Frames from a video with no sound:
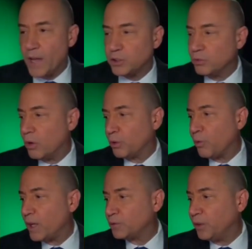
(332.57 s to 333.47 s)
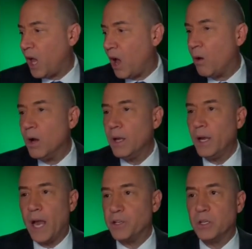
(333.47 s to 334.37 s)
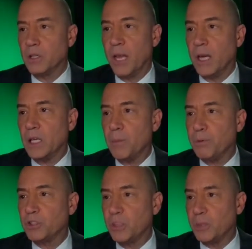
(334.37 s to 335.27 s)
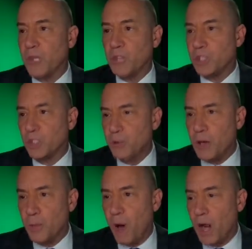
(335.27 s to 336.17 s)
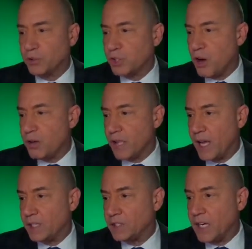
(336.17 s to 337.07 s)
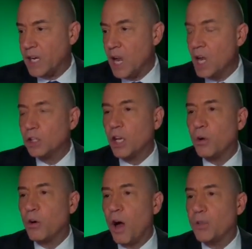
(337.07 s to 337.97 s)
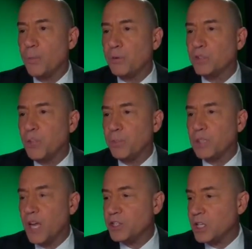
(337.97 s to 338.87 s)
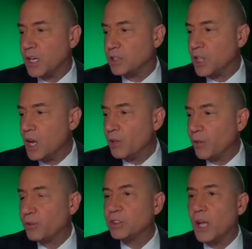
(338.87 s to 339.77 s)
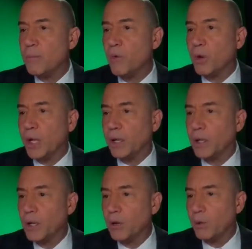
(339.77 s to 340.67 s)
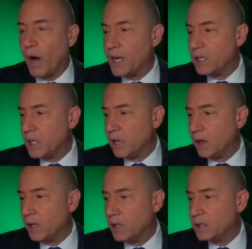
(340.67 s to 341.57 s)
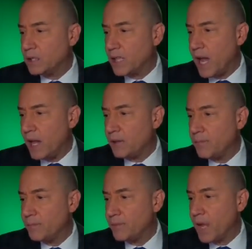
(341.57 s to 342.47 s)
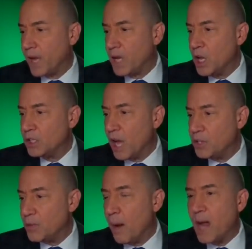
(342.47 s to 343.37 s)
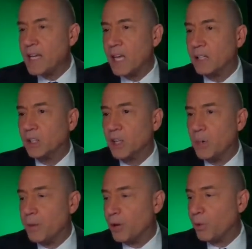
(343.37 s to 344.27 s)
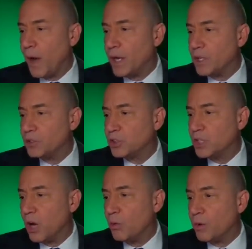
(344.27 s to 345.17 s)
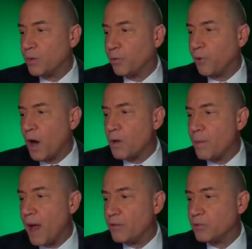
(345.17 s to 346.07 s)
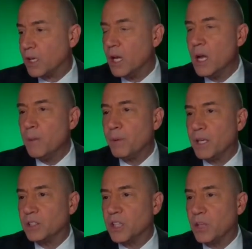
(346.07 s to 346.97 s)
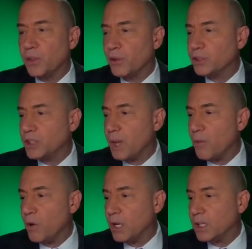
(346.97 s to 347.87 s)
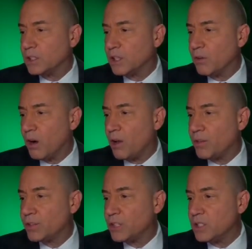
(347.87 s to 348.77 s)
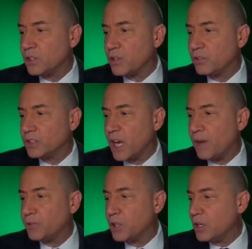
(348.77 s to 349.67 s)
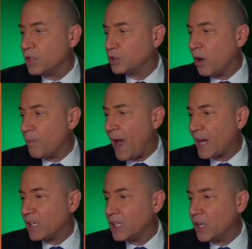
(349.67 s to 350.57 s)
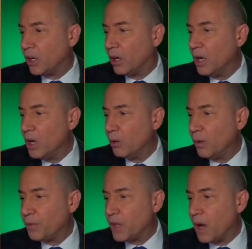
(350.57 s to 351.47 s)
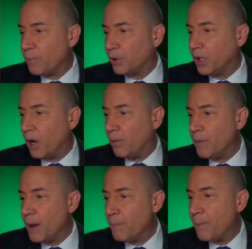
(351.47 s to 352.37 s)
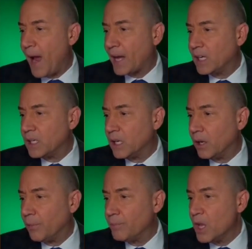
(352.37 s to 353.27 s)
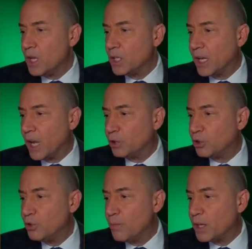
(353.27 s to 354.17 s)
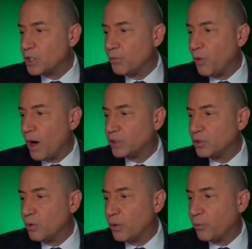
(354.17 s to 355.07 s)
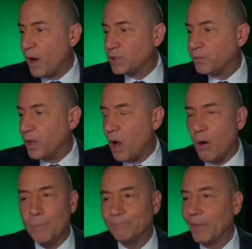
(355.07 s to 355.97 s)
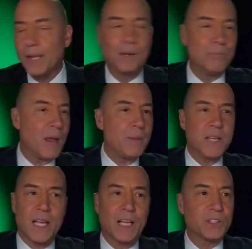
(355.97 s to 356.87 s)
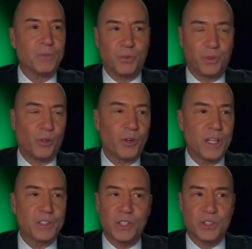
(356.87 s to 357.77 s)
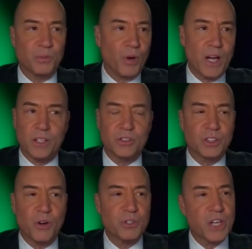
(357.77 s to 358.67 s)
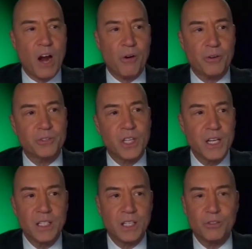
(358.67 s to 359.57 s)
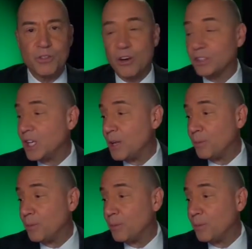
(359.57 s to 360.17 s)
west-northwest flow, and you don't get any precipitation as well. And the model's showing that. You see? Look at where all the precipitation is Thursday morning, right in here. See that? It. Now, you might get a little bit of rain and snow with the frontal boundary, but you see Thursday morning, you see where all this is, Thursday afternoon, it's all back in here with the upper low, back in here. You get too much of west-northwest flow. Maybe you get some flurries and some rain and snow showers in New York City,